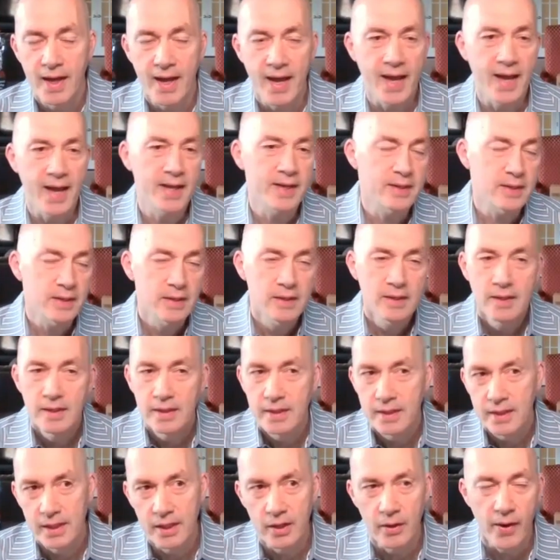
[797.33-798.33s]
And,
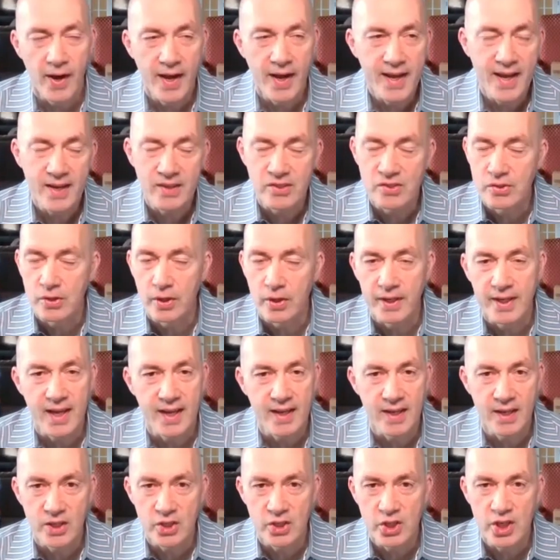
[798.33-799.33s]
you know, I got to start
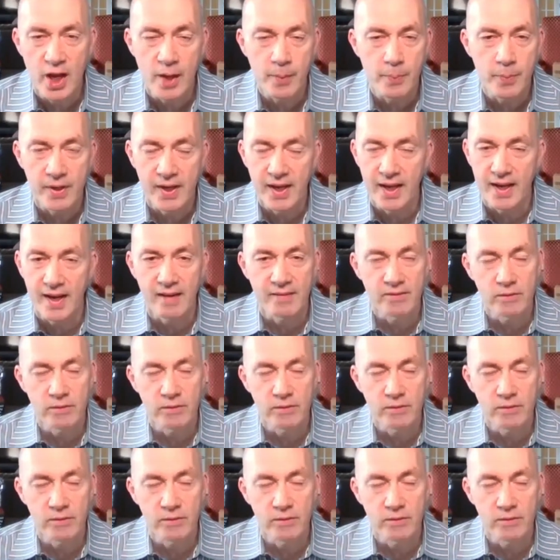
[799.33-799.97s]
getting in shape again.